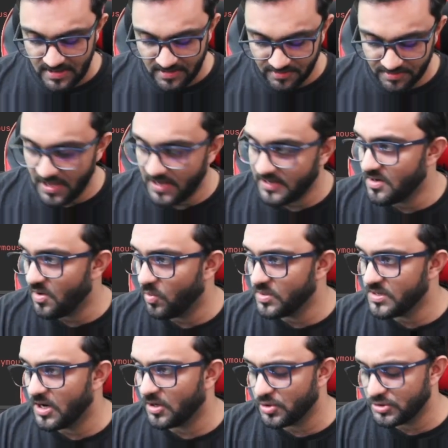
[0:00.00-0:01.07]
then we
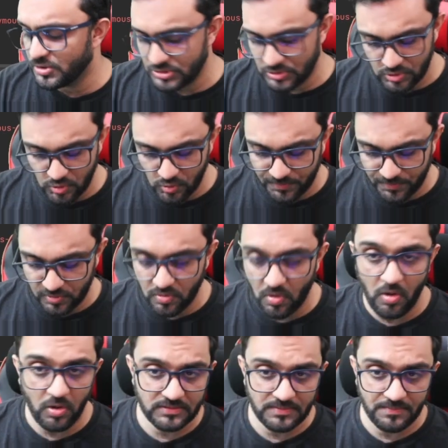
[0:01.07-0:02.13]
are going to loop through
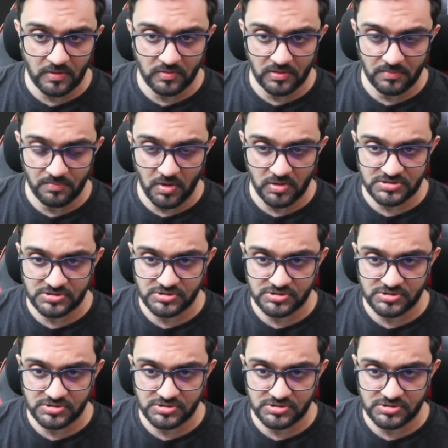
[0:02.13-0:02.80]
all the bounding boxes.